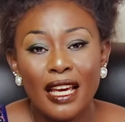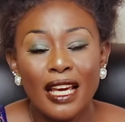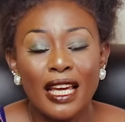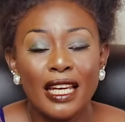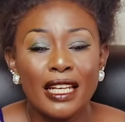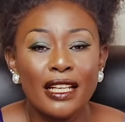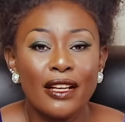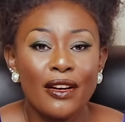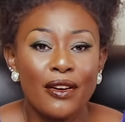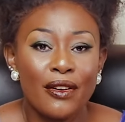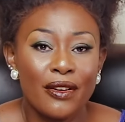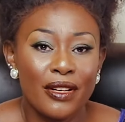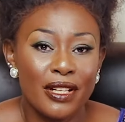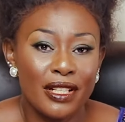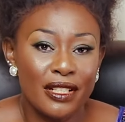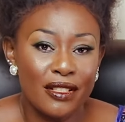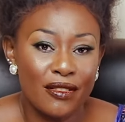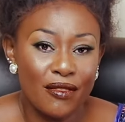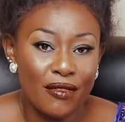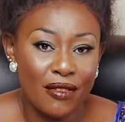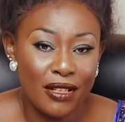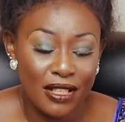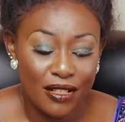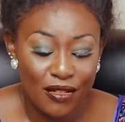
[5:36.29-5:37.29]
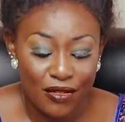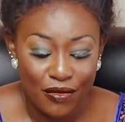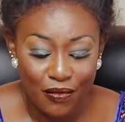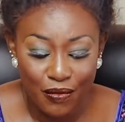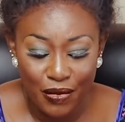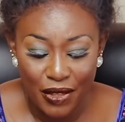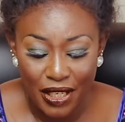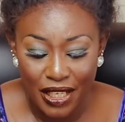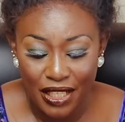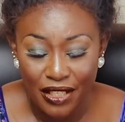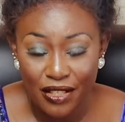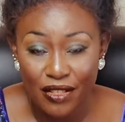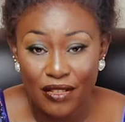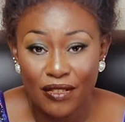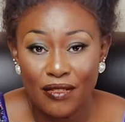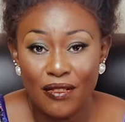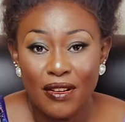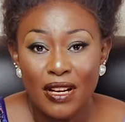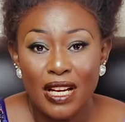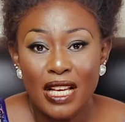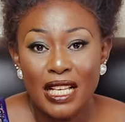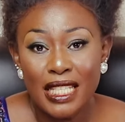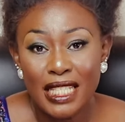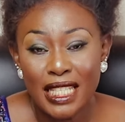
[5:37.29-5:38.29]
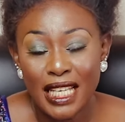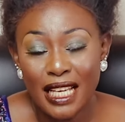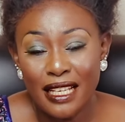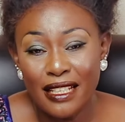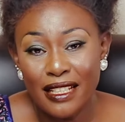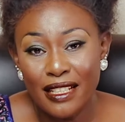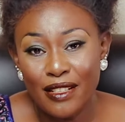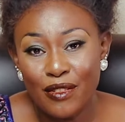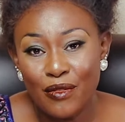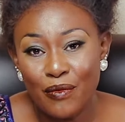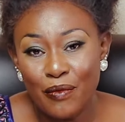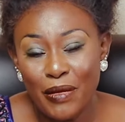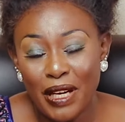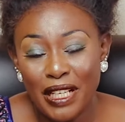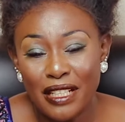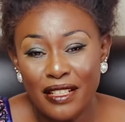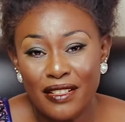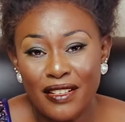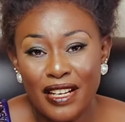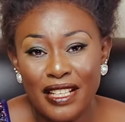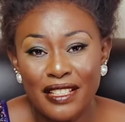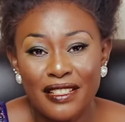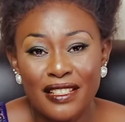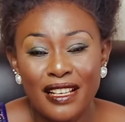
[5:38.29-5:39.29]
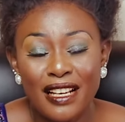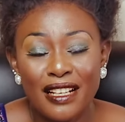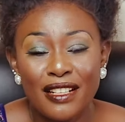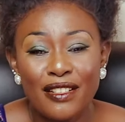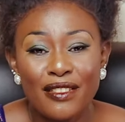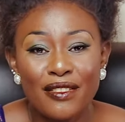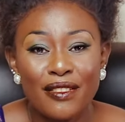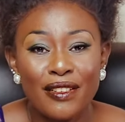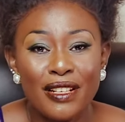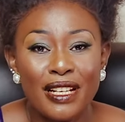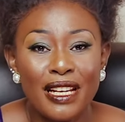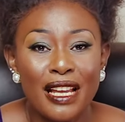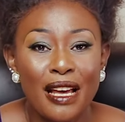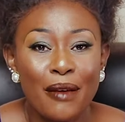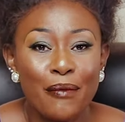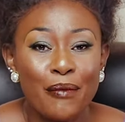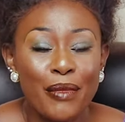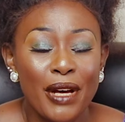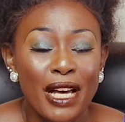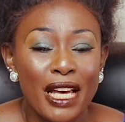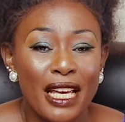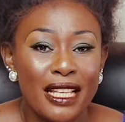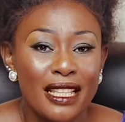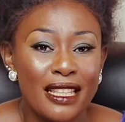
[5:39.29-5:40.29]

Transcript: And God is going to bless you. Send it to my transaction number,